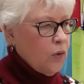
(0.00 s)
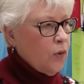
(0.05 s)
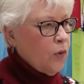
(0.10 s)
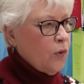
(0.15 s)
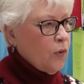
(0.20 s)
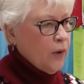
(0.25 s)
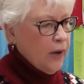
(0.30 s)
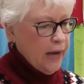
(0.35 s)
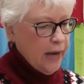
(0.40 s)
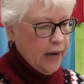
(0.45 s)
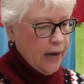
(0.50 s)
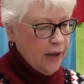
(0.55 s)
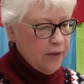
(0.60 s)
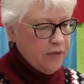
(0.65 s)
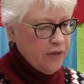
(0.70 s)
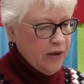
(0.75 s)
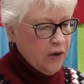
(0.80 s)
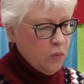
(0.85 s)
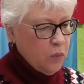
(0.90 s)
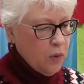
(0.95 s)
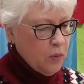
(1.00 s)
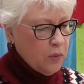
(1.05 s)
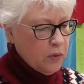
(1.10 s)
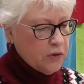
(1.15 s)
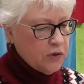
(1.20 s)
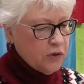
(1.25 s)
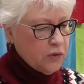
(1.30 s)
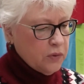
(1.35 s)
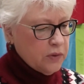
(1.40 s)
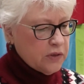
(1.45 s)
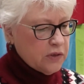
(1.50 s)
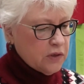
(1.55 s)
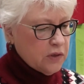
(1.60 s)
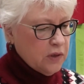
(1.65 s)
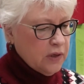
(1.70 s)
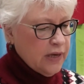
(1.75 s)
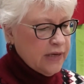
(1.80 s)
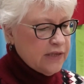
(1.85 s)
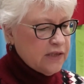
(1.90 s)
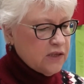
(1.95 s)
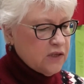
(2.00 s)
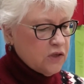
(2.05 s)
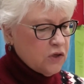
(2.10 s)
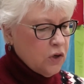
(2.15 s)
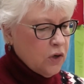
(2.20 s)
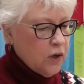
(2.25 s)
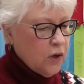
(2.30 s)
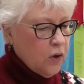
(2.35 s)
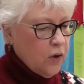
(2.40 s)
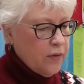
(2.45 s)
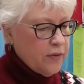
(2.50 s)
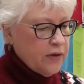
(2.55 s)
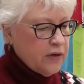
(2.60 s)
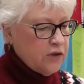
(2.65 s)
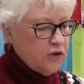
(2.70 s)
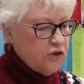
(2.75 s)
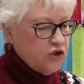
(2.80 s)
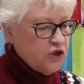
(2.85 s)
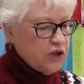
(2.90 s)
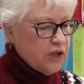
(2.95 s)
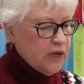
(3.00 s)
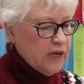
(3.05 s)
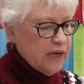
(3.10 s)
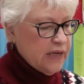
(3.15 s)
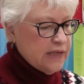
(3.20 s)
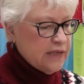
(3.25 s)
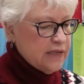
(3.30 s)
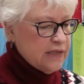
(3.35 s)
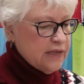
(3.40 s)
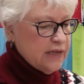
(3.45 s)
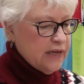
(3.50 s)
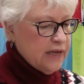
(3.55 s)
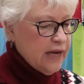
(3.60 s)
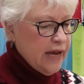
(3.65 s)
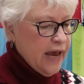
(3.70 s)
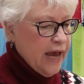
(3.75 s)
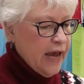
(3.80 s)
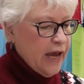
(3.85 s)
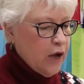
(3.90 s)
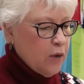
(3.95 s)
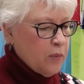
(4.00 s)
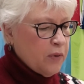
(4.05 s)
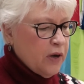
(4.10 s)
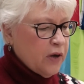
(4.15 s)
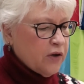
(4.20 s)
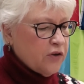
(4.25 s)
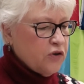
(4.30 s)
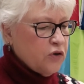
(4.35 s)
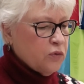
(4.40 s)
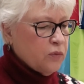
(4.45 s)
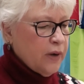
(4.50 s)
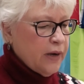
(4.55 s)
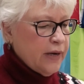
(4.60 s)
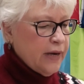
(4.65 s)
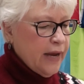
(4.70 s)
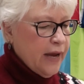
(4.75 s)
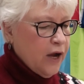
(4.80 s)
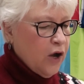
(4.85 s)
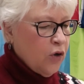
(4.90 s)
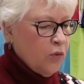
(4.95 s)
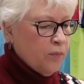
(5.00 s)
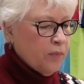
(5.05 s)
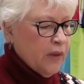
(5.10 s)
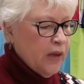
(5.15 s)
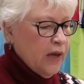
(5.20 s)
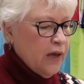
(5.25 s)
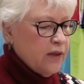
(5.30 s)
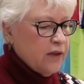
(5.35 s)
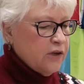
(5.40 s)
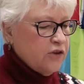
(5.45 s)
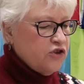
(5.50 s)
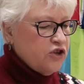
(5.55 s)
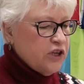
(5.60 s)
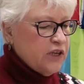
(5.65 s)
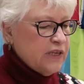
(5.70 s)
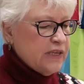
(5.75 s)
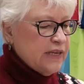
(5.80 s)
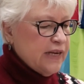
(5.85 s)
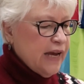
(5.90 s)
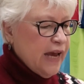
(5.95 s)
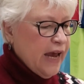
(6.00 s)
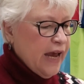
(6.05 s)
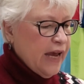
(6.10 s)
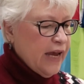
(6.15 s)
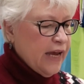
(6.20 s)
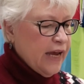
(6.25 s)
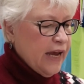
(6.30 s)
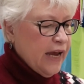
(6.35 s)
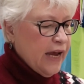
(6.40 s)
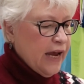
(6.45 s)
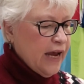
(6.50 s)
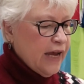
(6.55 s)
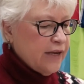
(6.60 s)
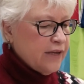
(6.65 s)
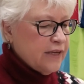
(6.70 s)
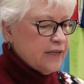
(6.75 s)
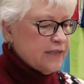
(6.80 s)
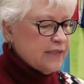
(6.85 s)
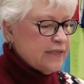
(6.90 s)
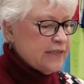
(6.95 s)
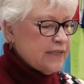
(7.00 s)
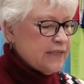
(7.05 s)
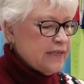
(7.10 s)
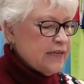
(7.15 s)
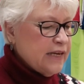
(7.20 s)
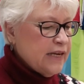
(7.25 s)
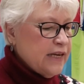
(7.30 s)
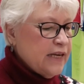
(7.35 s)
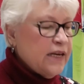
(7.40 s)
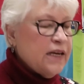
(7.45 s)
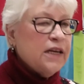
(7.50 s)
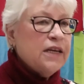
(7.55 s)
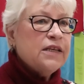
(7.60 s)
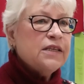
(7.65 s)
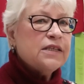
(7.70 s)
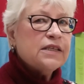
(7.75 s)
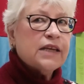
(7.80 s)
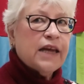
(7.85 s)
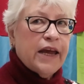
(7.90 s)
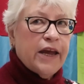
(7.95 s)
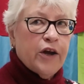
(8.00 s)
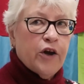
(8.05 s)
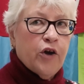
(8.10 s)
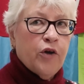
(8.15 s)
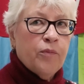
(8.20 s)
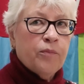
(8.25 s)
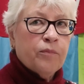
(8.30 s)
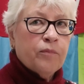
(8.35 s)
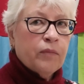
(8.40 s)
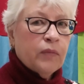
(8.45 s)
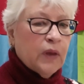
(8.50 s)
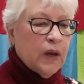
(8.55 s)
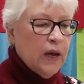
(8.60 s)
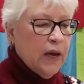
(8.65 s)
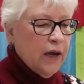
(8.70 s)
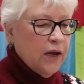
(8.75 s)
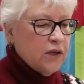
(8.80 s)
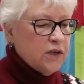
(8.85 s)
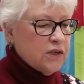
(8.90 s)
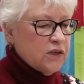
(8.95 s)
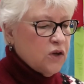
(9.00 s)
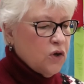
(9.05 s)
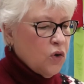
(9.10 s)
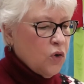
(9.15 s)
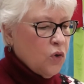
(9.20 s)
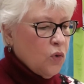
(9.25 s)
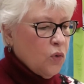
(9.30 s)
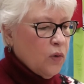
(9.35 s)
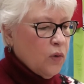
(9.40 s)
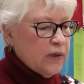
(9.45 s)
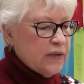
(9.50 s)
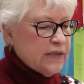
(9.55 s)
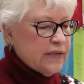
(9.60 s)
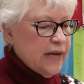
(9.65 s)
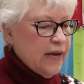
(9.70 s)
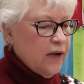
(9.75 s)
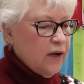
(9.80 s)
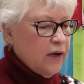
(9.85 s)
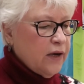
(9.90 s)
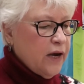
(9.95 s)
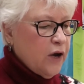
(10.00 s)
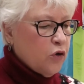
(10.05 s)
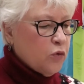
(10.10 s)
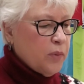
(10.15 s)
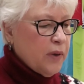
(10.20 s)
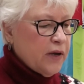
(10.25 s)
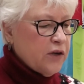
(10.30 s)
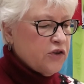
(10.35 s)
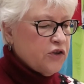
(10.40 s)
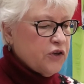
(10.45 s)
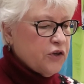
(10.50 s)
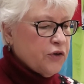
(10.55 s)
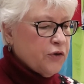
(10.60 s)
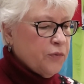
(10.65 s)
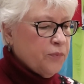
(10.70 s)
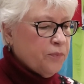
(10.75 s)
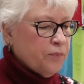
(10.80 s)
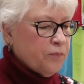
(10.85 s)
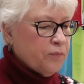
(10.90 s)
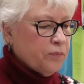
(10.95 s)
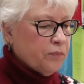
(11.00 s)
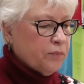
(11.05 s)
okay, I think what we'll do is let's start on the GDA. We're not going to do it right now. The GDA and the C scale. So scale and arpeggio.